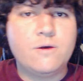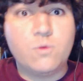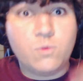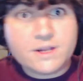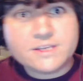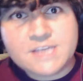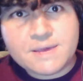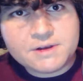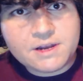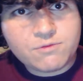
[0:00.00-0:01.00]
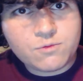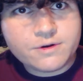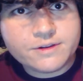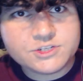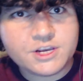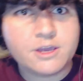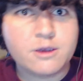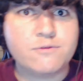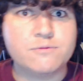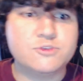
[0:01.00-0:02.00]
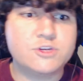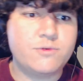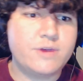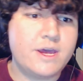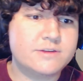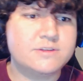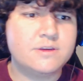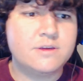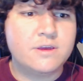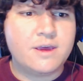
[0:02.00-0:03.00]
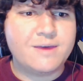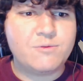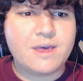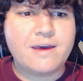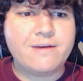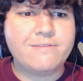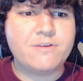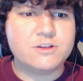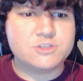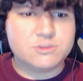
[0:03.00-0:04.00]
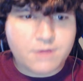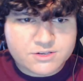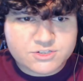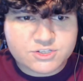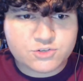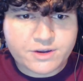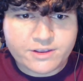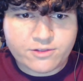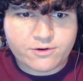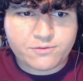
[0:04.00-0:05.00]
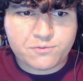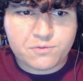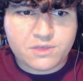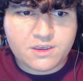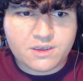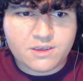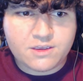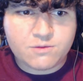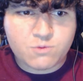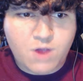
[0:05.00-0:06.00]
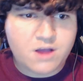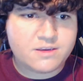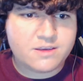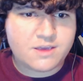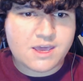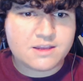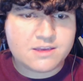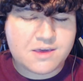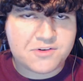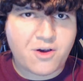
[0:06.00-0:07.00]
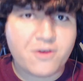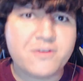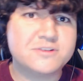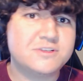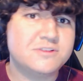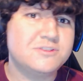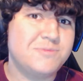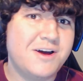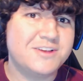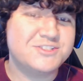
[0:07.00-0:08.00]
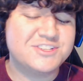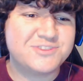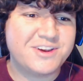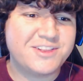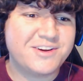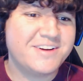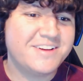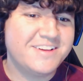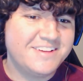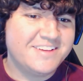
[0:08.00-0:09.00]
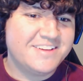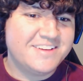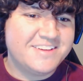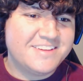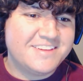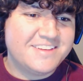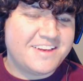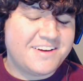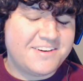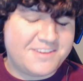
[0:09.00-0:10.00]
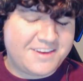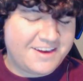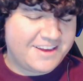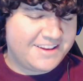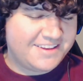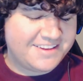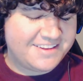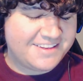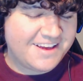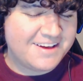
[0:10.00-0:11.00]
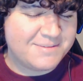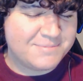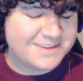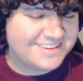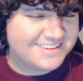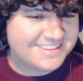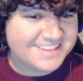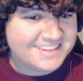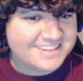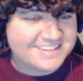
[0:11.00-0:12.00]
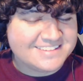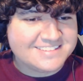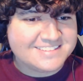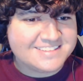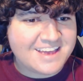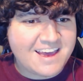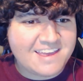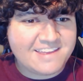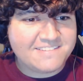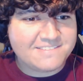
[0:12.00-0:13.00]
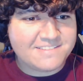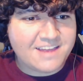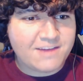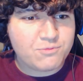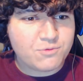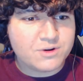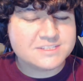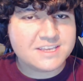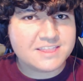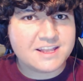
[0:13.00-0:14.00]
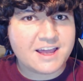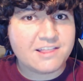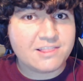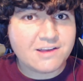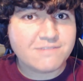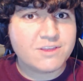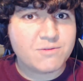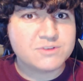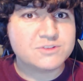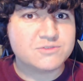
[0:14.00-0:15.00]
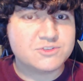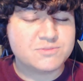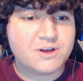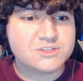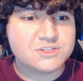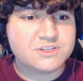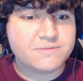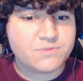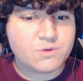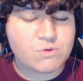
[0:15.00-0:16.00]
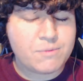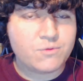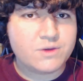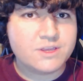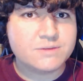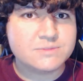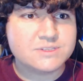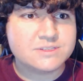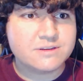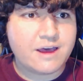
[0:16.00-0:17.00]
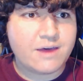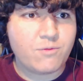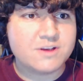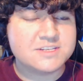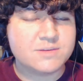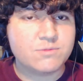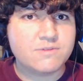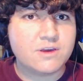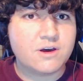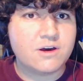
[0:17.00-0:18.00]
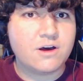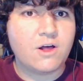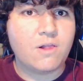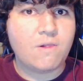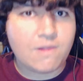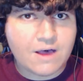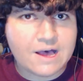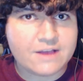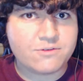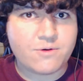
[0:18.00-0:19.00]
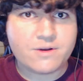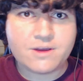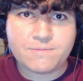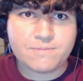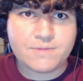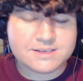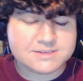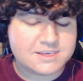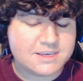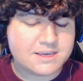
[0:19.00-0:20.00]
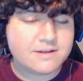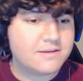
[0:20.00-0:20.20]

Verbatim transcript: What is happening everyone? Jay here from Dukie Reacts and we have a Jumanji trailer. The Rock and Kevin Hart Jumanji trailer. Oh god. Um I I want to say that I love the original Jumanji. Robin Williams, I watched that movie a lot growing up as a kid.